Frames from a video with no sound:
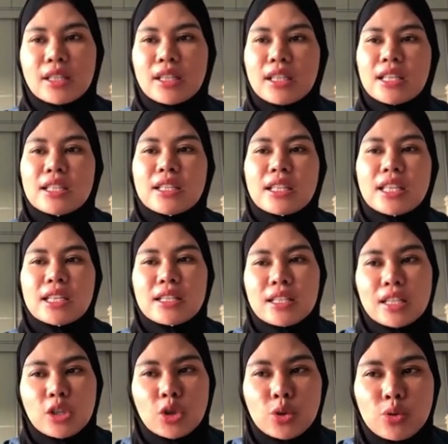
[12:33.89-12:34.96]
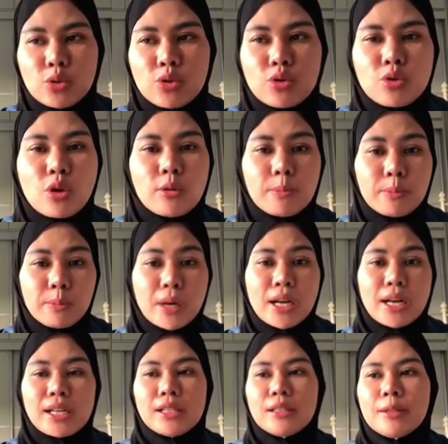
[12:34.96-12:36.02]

is easy to stockpile,